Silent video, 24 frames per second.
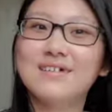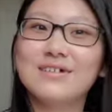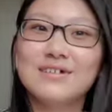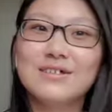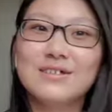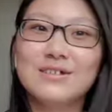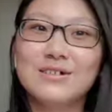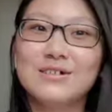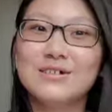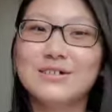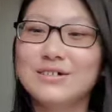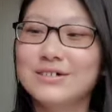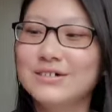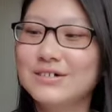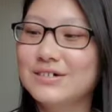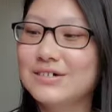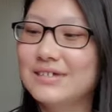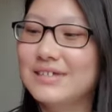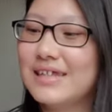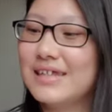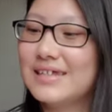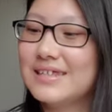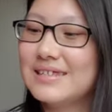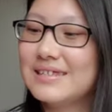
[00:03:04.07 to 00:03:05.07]
so
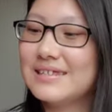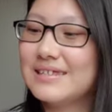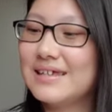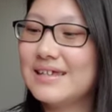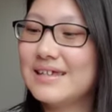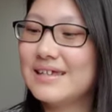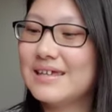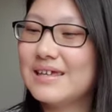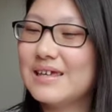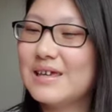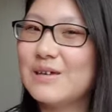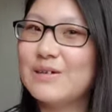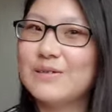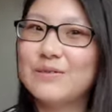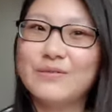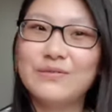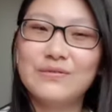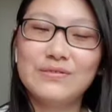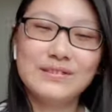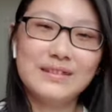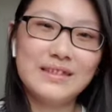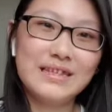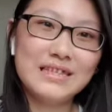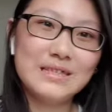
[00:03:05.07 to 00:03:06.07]
let's see
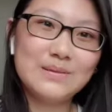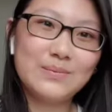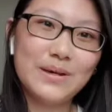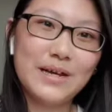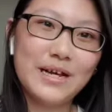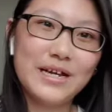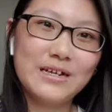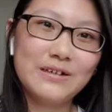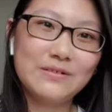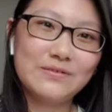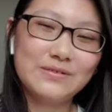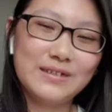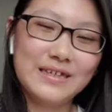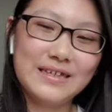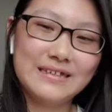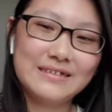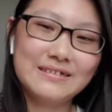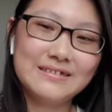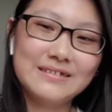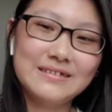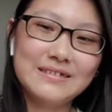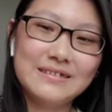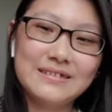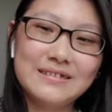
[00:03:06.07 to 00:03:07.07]
if this
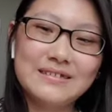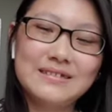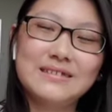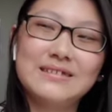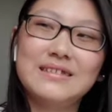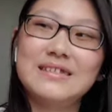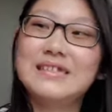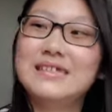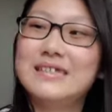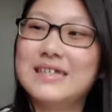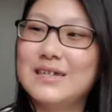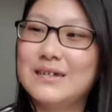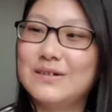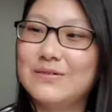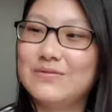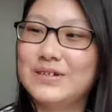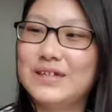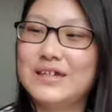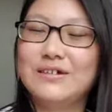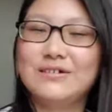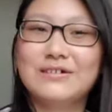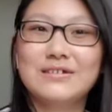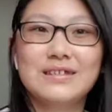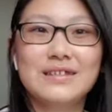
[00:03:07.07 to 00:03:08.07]
set of
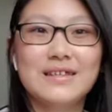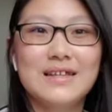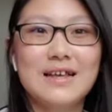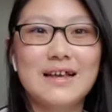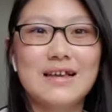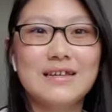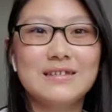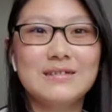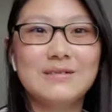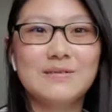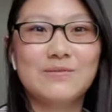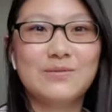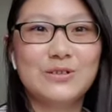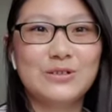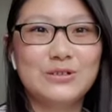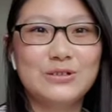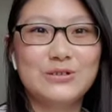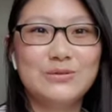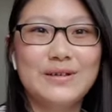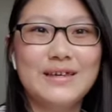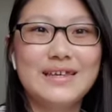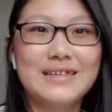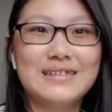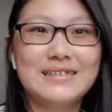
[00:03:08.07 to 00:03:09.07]
nails lasts for
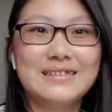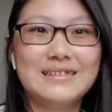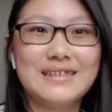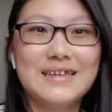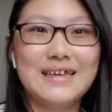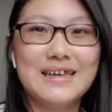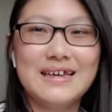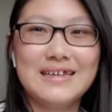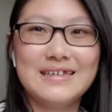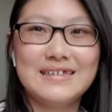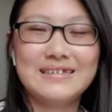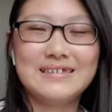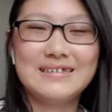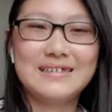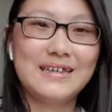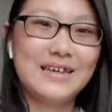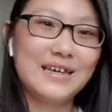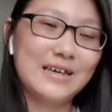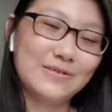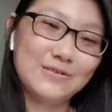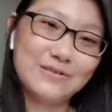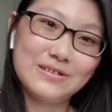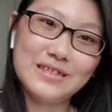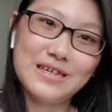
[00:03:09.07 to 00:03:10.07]
2 weeks as they
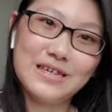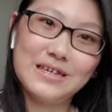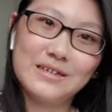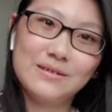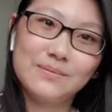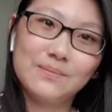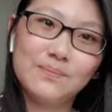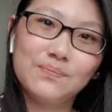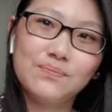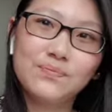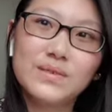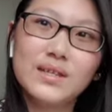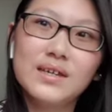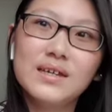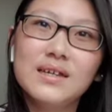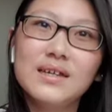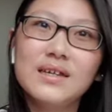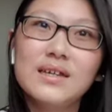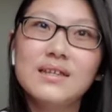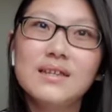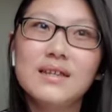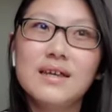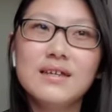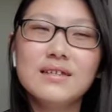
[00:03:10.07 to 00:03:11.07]
have said.
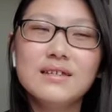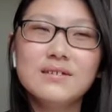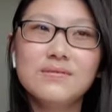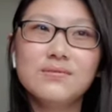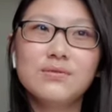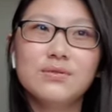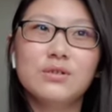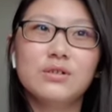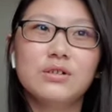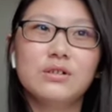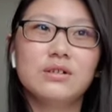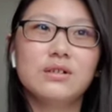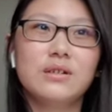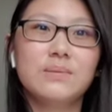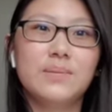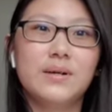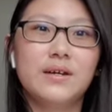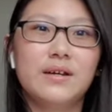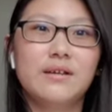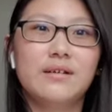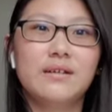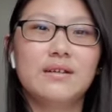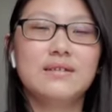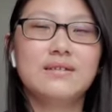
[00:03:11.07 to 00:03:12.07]
It lasts for
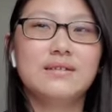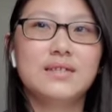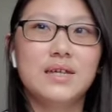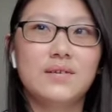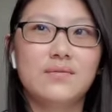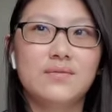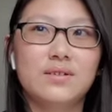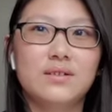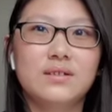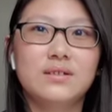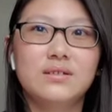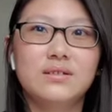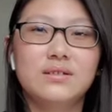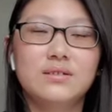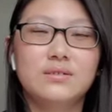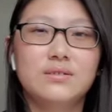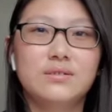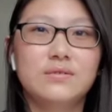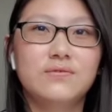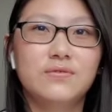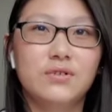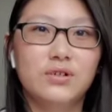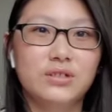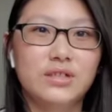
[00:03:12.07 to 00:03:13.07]
apparently 7
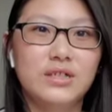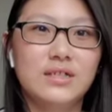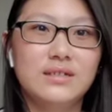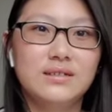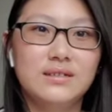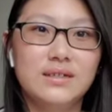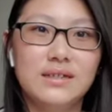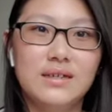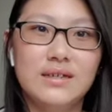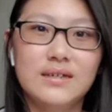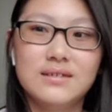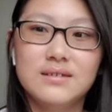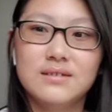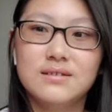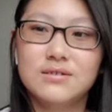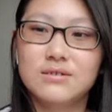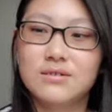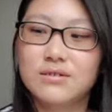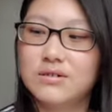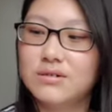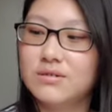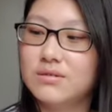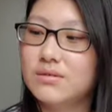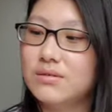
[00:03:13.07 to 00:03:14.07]
to 14 days,
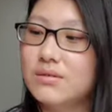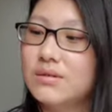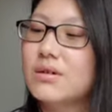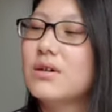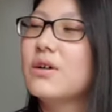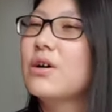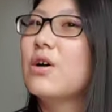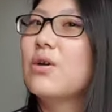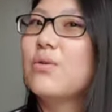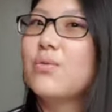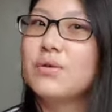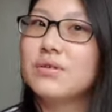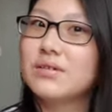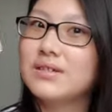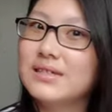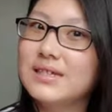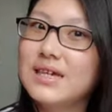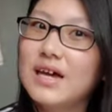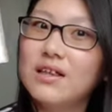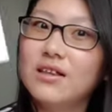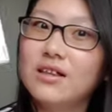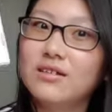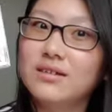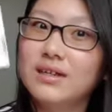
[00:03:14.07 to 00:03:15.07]
so we'll see
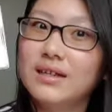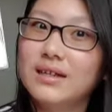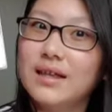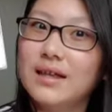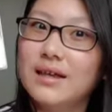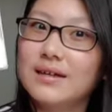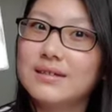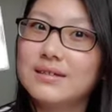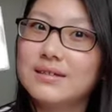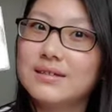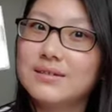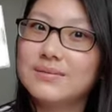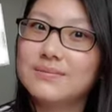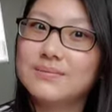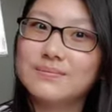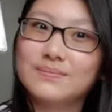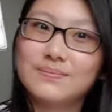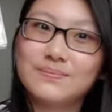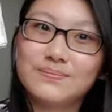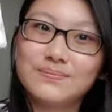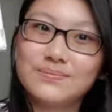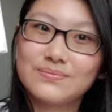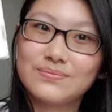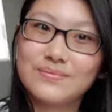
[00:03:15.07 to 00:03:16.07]
how long they last.
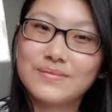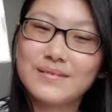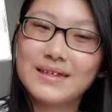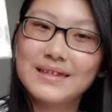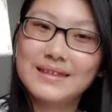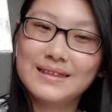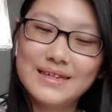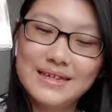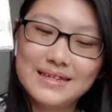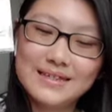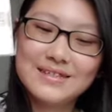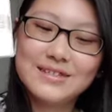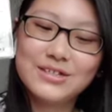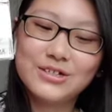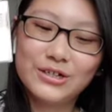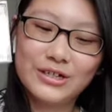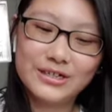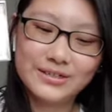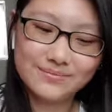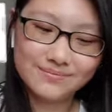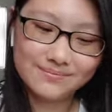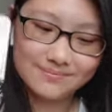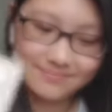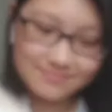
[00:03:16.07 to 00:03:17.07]
Let's start.